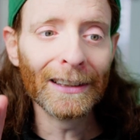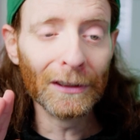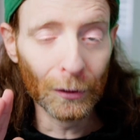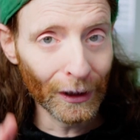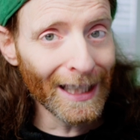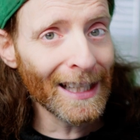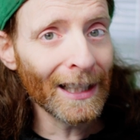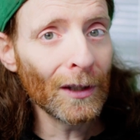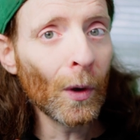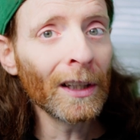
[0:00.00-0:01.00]
The
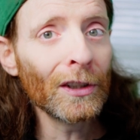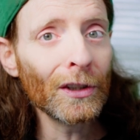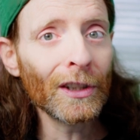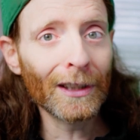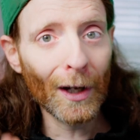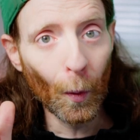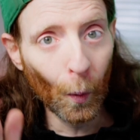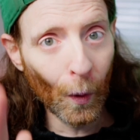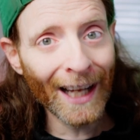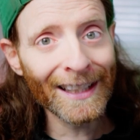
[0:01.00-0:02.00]
reason you want to do it
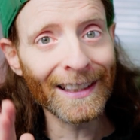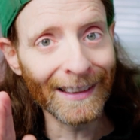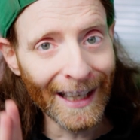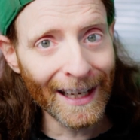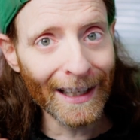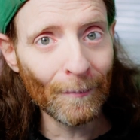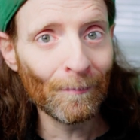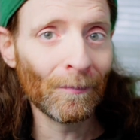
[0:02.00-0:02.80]
once a day